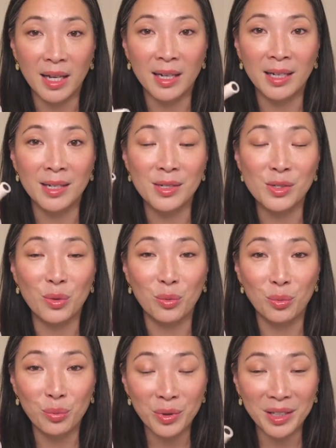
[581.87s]
It is
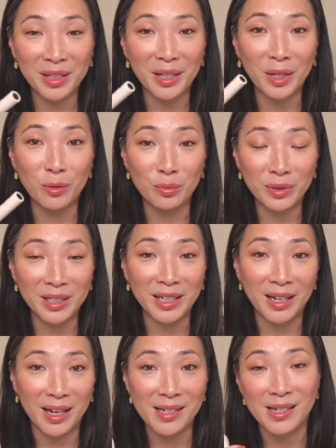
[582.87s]
really, really
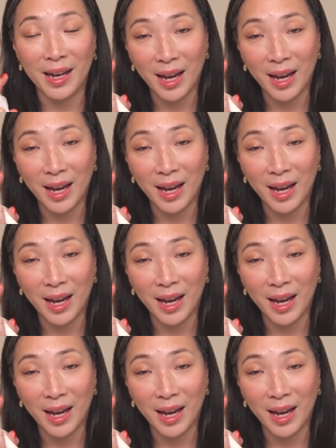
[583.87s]
nice. I